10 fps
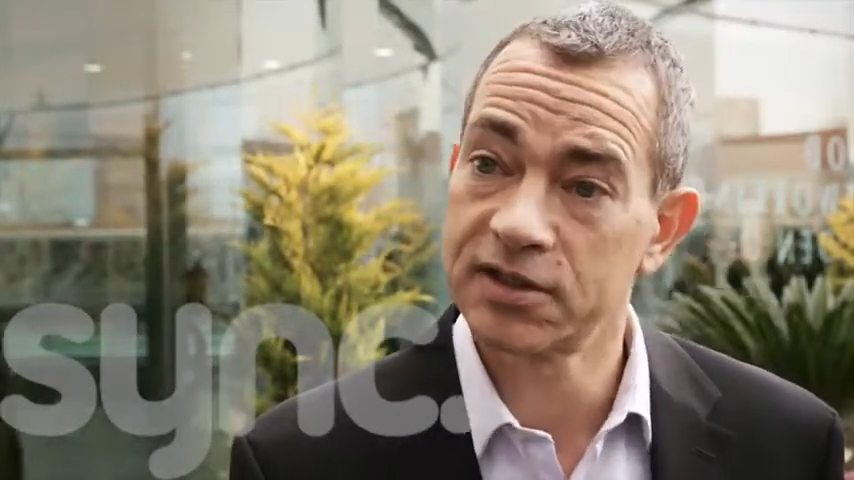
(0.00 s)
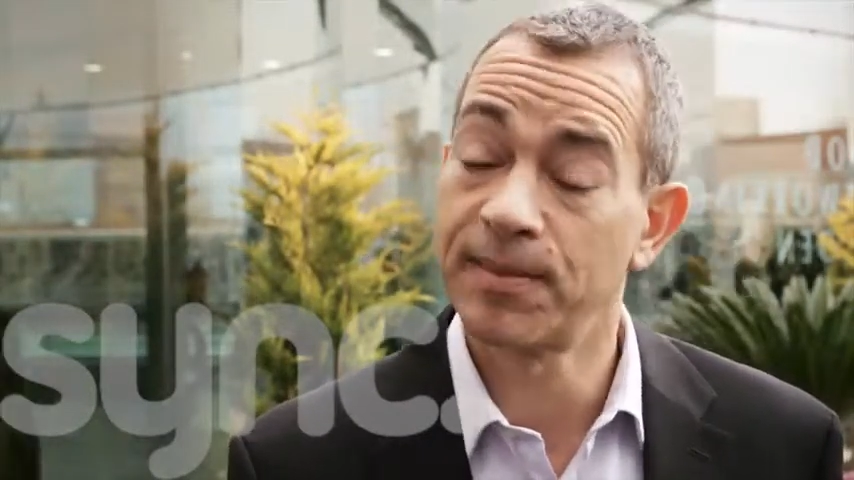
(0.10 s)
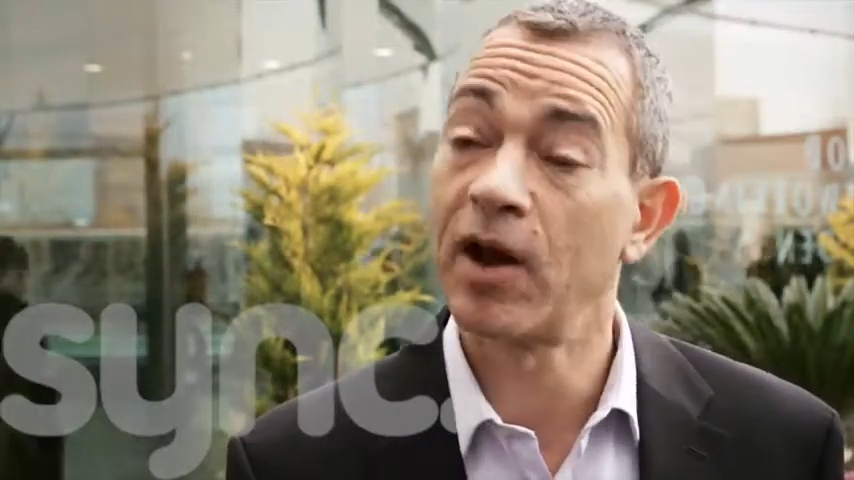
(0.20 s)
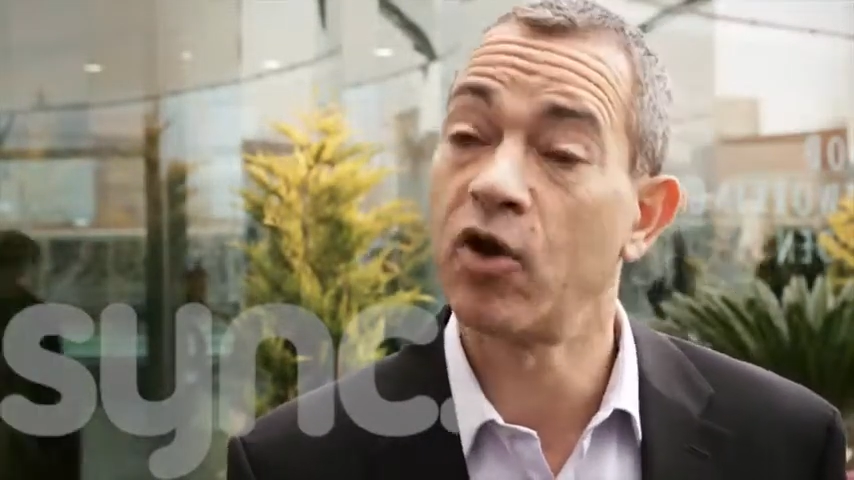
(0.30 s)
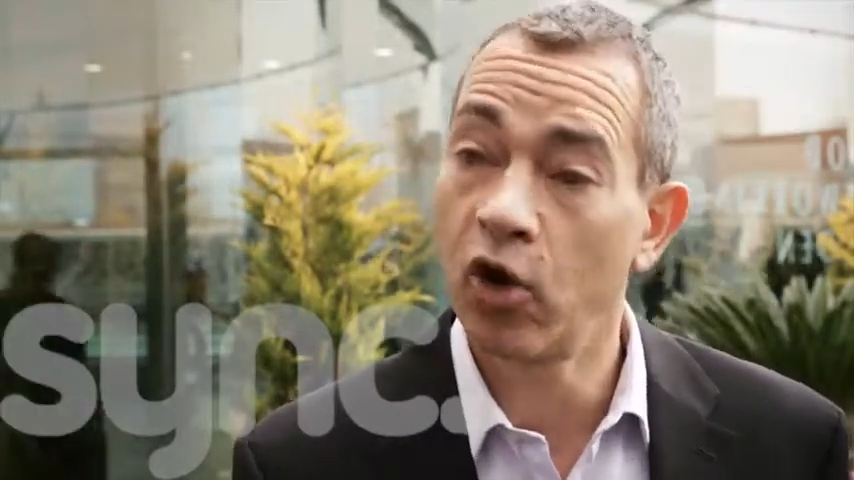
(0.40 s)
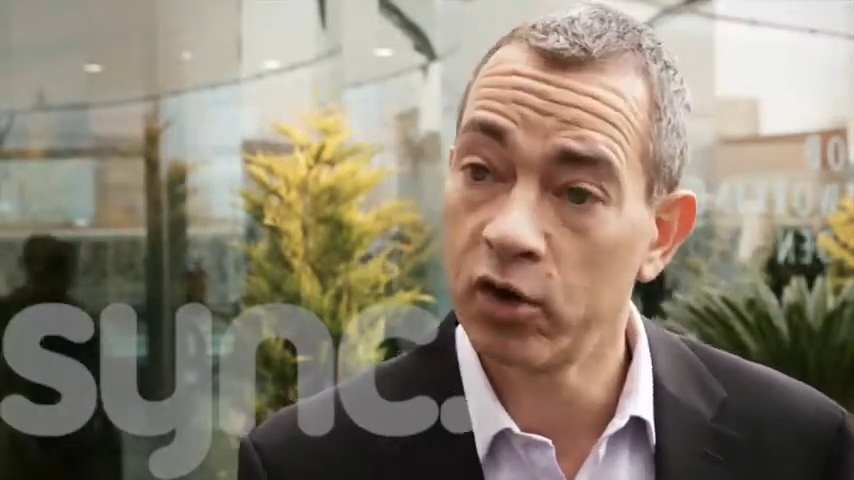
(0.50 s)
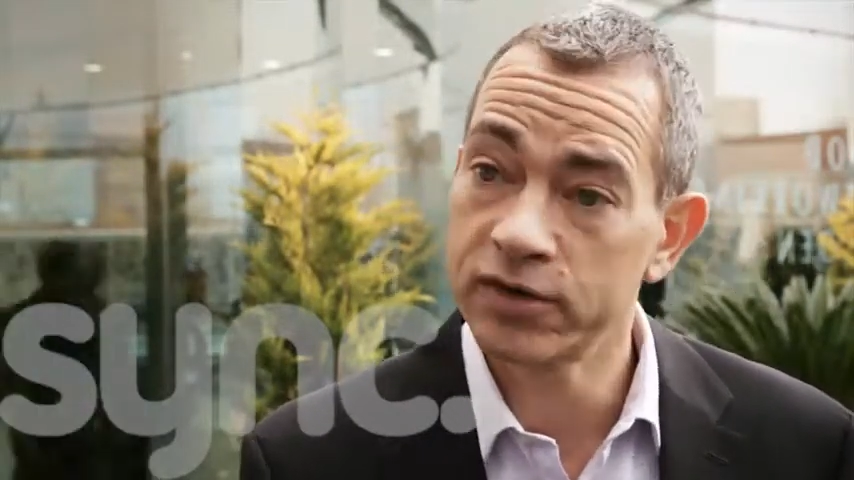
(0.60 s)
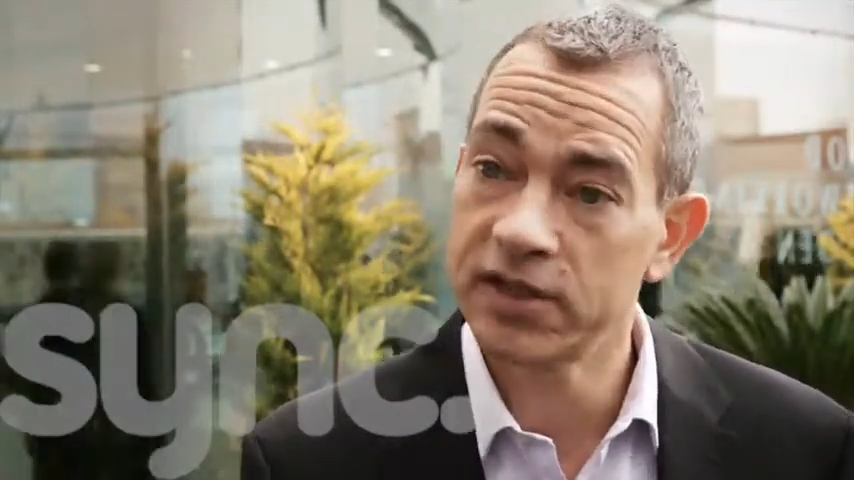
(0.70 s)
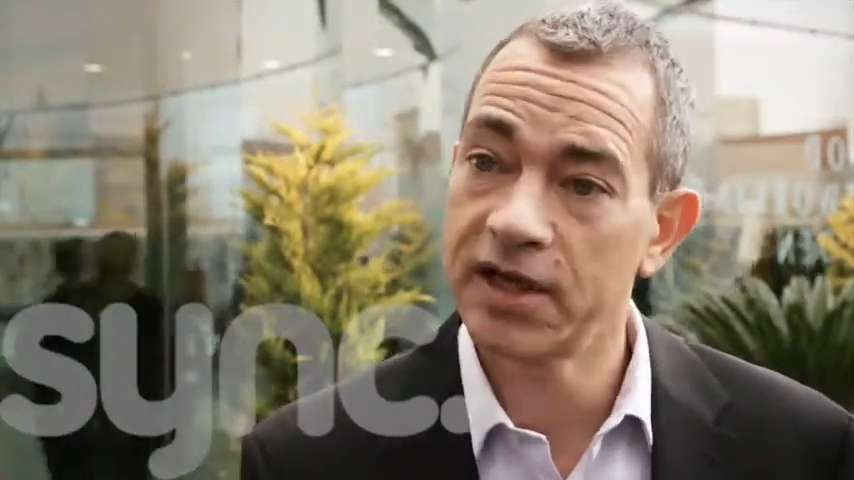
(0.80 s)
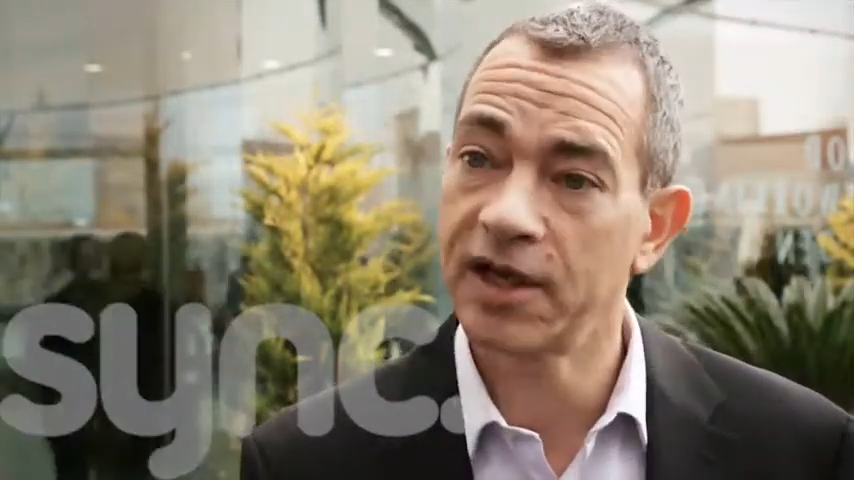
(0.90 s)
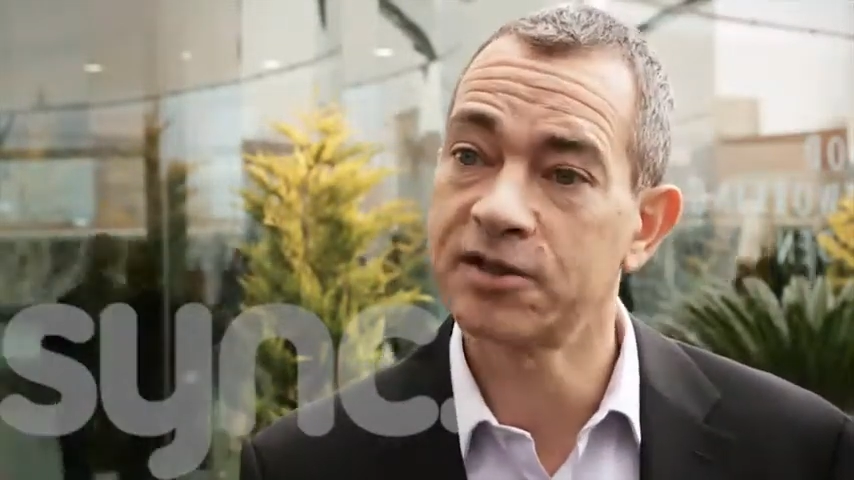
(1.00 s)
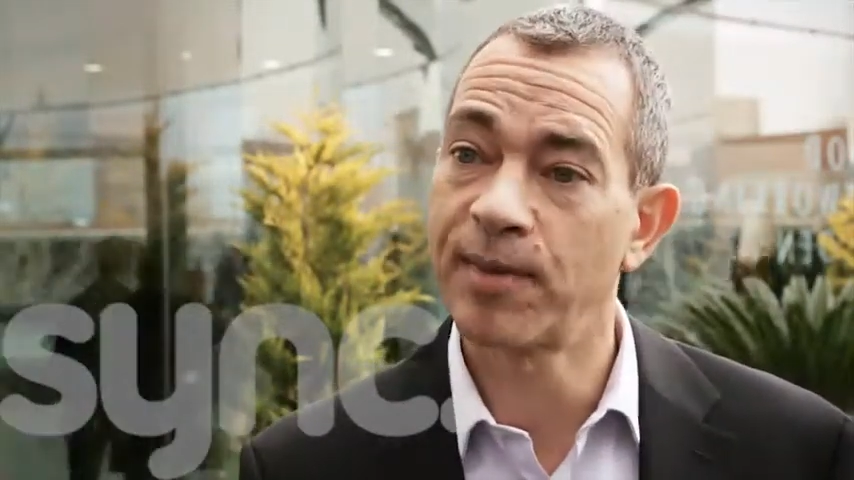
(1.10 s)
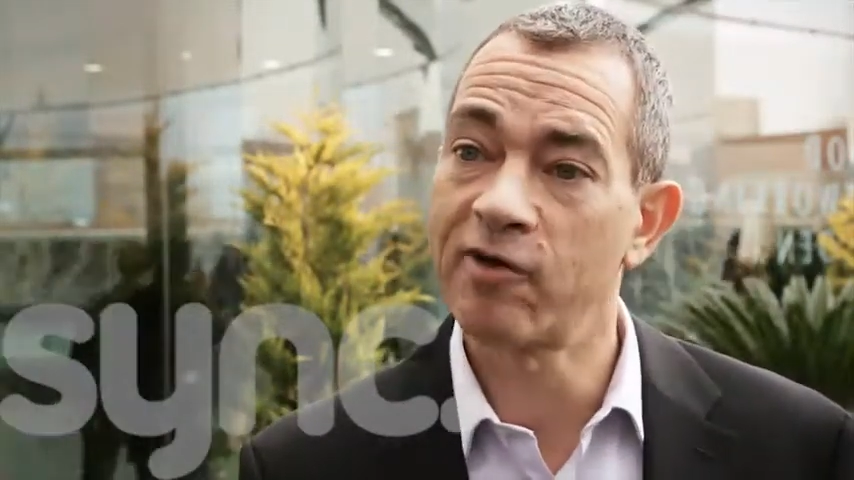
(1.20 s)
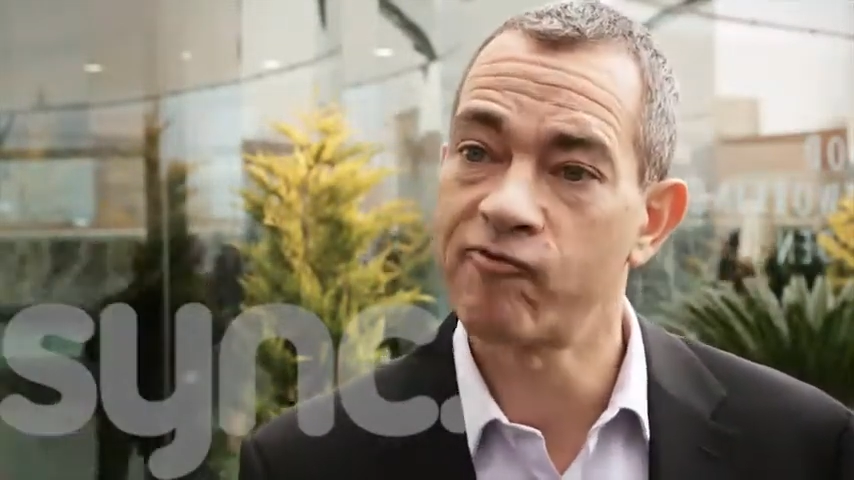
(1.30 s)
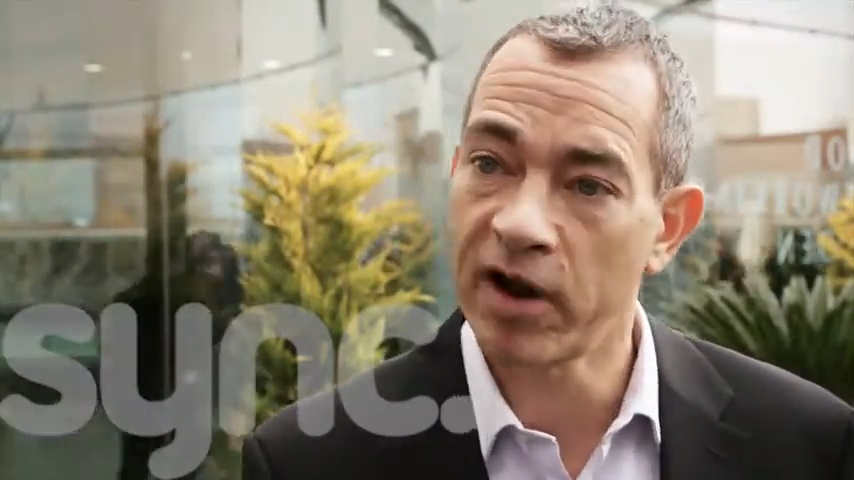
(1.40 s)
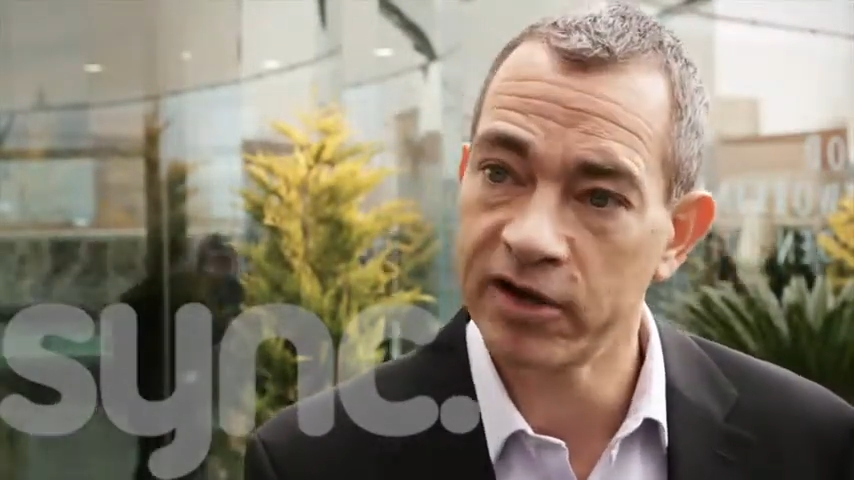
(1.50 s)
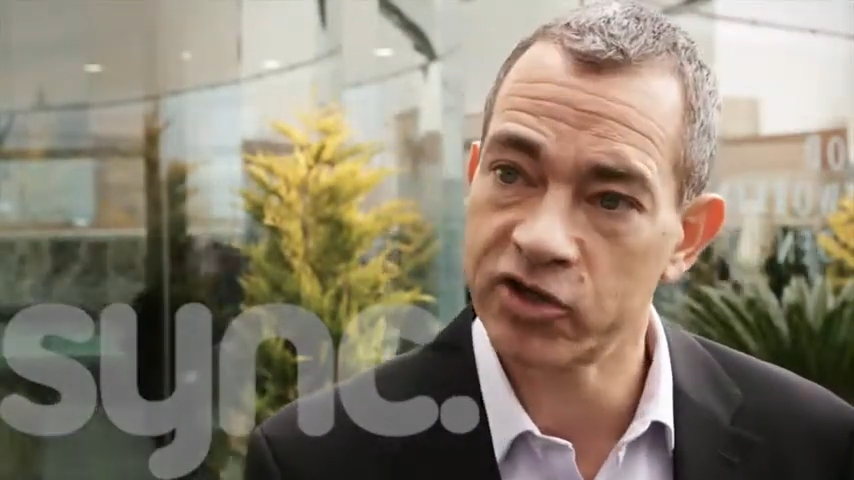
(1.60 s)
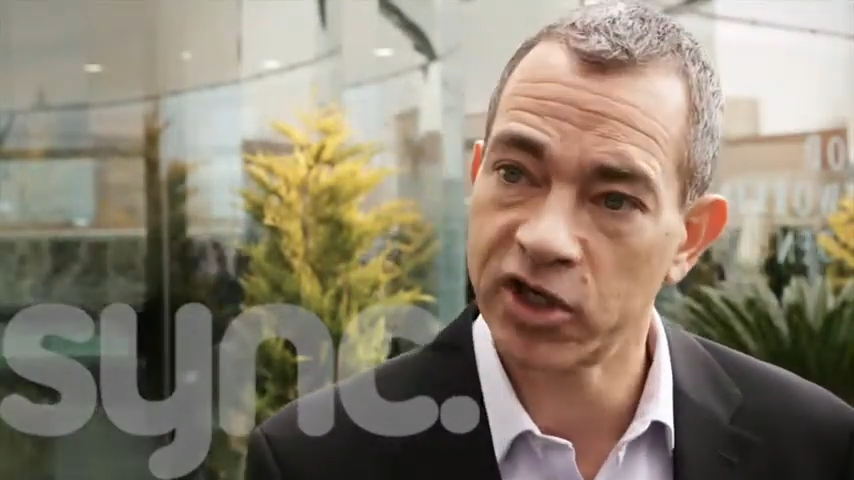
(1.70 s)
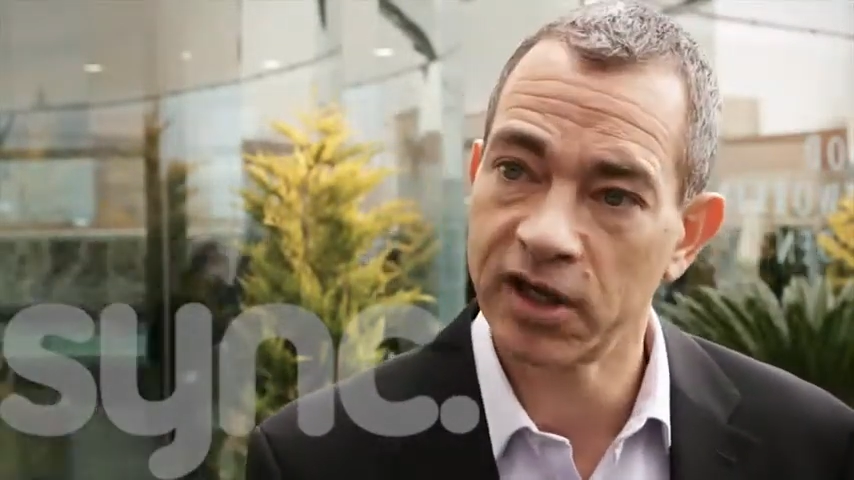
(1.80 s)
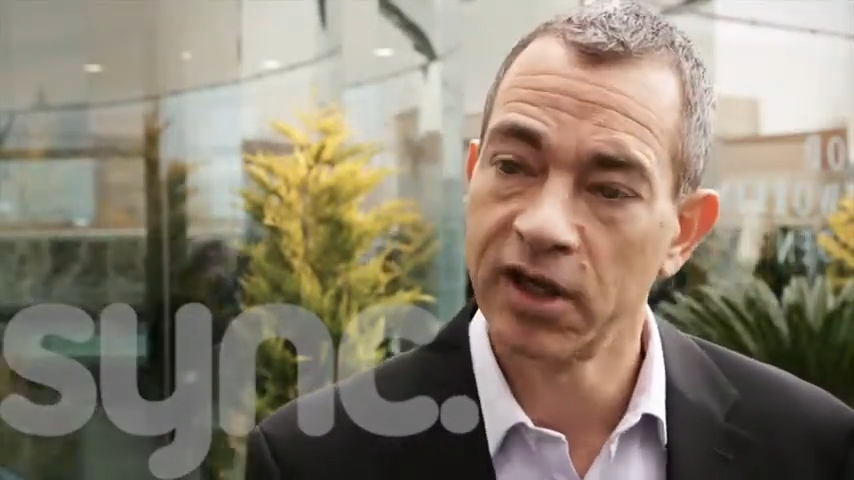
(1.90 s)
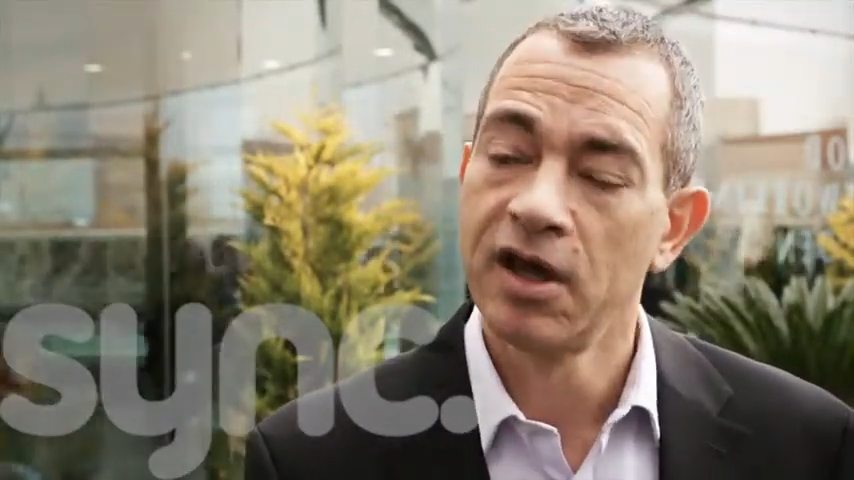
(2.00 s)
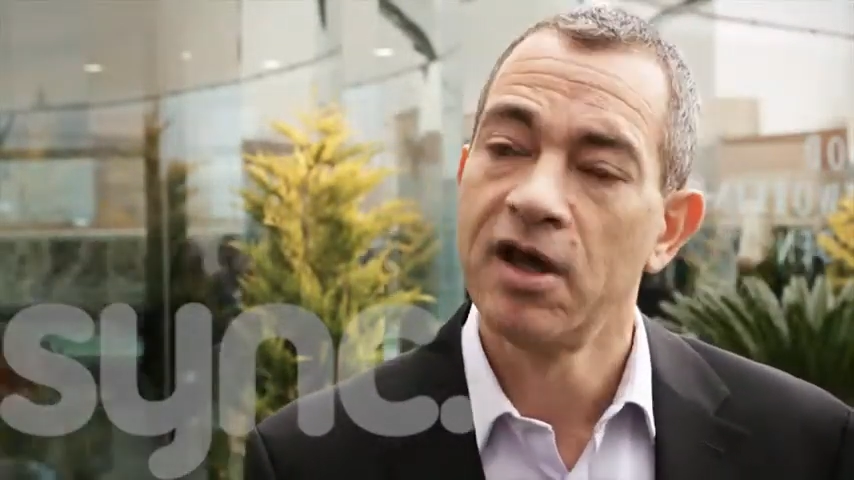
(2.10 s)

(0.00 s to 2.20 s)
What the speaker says: it's about loyalty, it's about ranging,